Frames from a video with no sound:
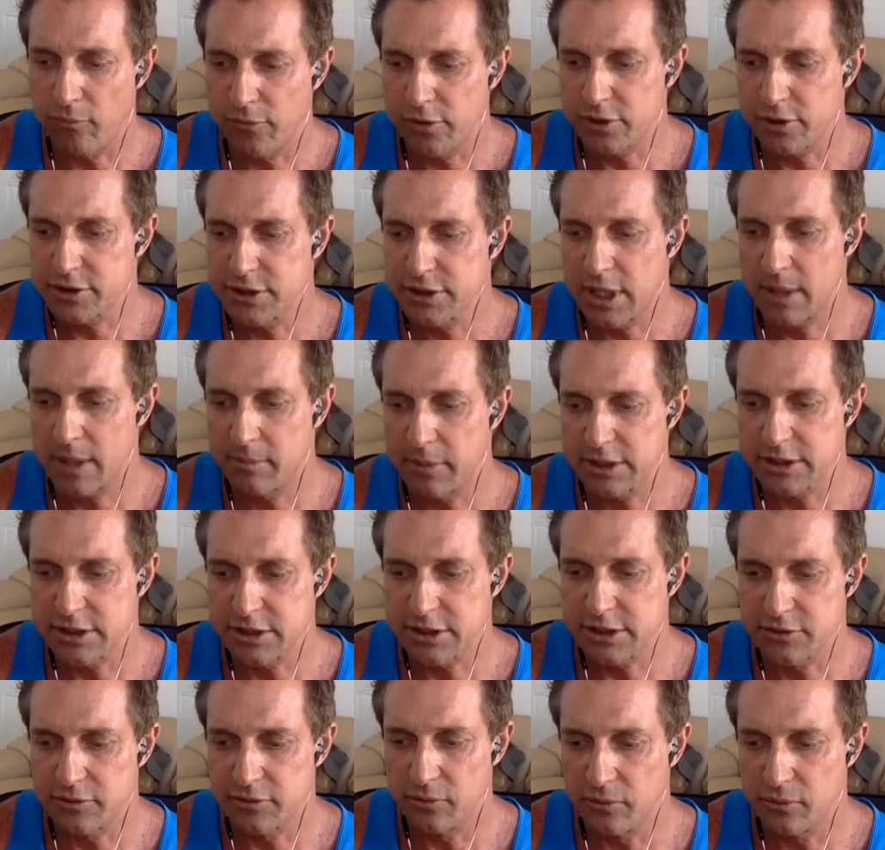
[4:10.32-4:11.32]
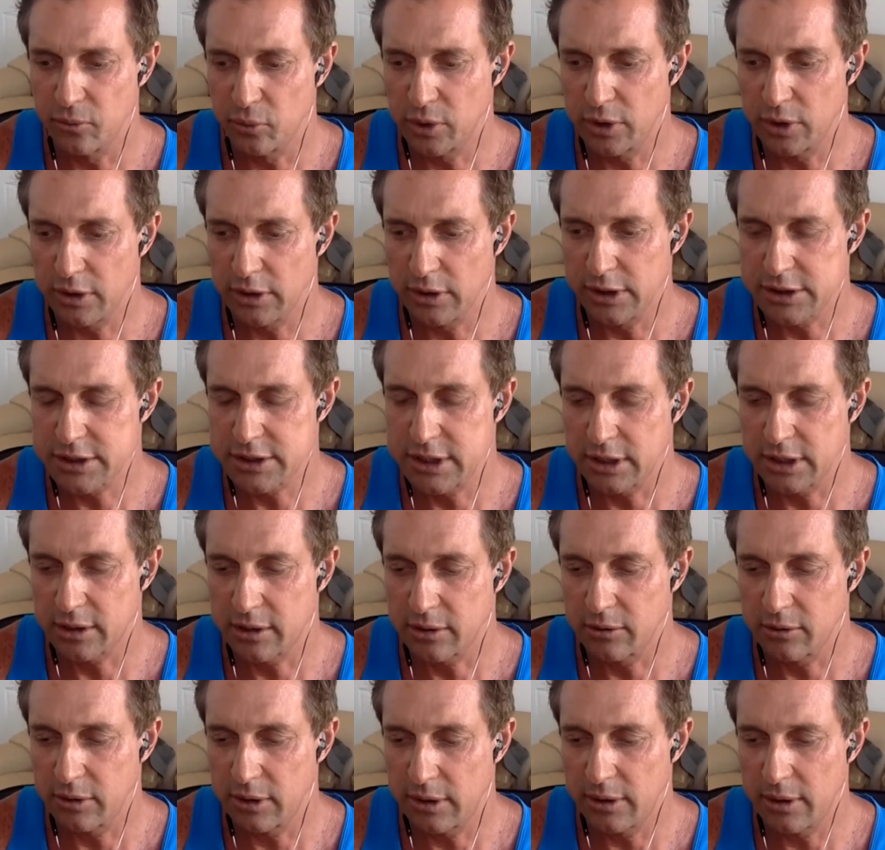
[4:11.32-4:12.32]
there's not much as realistic
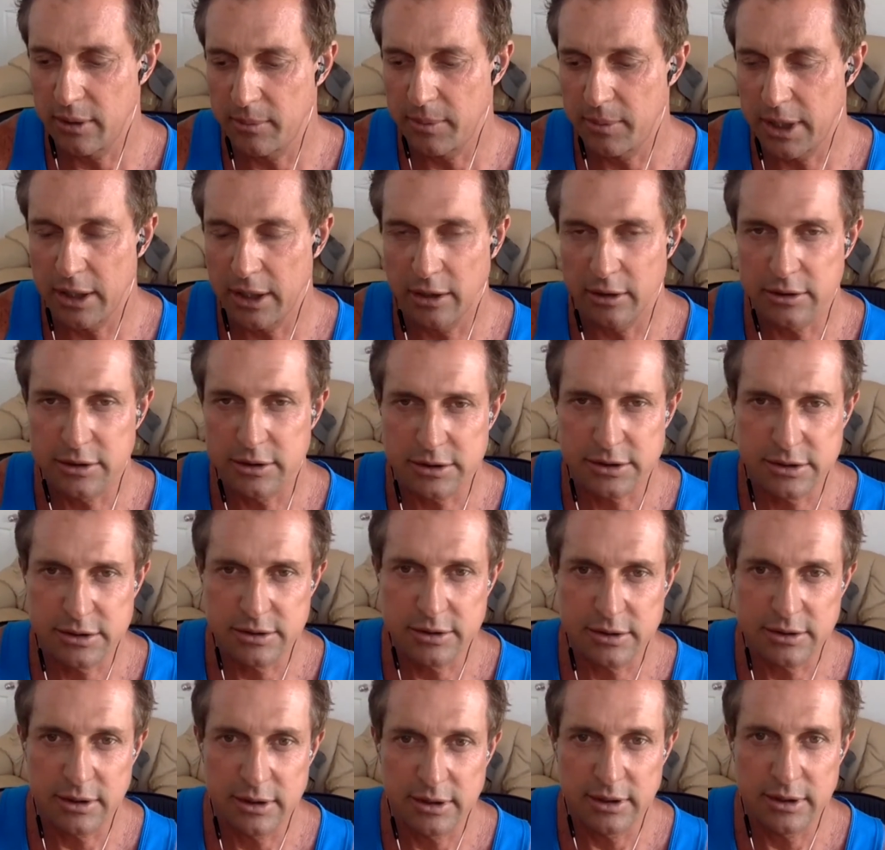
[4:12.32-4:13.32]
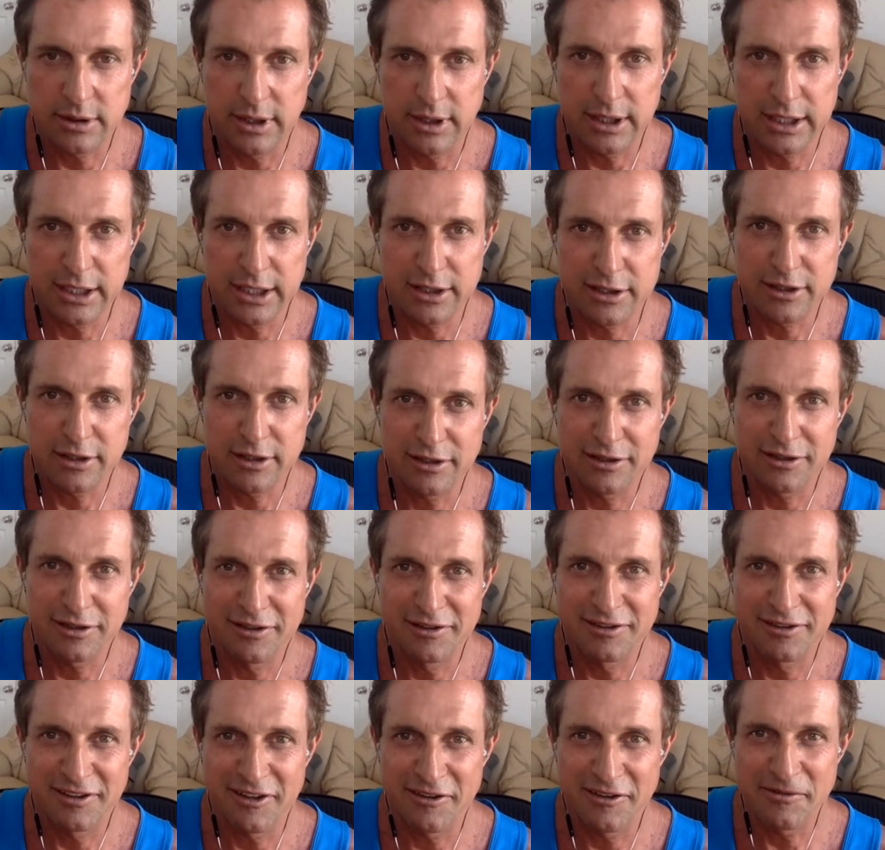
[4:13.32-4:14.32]
or uh, about any of the
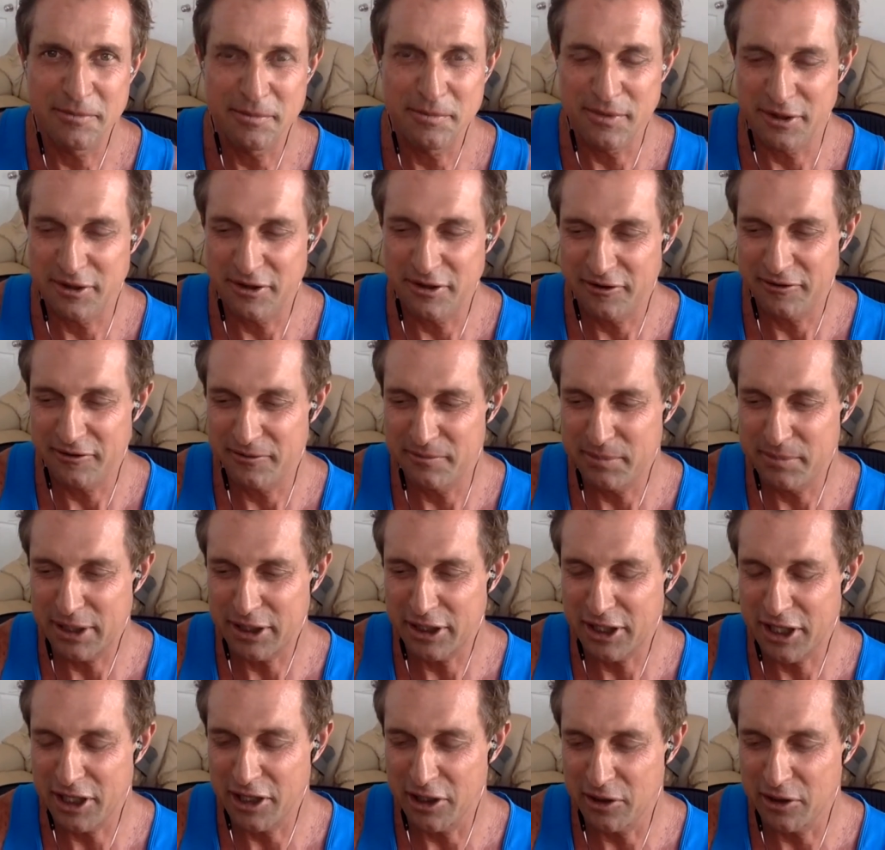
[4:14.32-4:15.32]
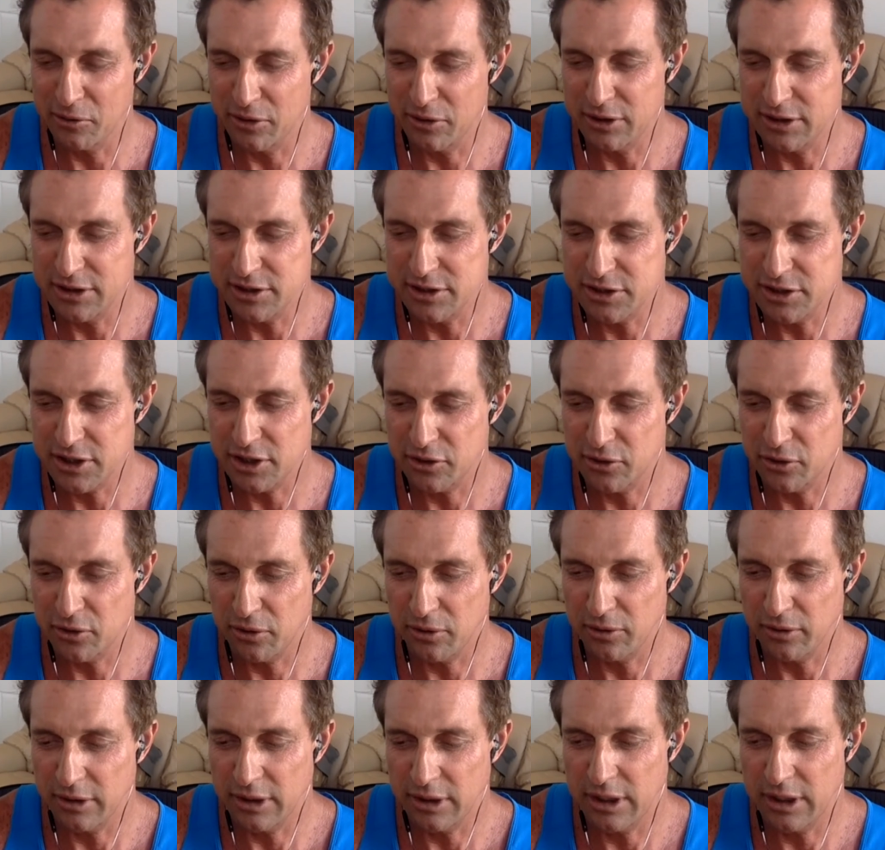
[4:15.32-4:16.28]
uh, about Hollywood in general.